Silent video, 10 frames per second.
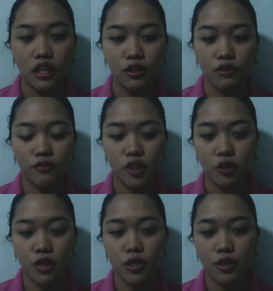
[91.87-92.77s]
into
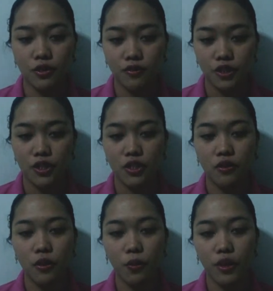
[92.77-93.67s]
virtual servers
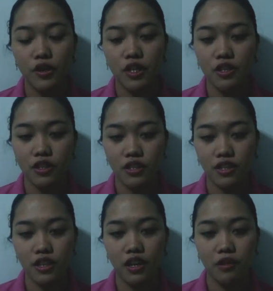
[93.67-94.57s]
where
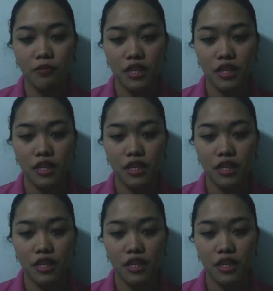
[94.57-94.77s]
resources are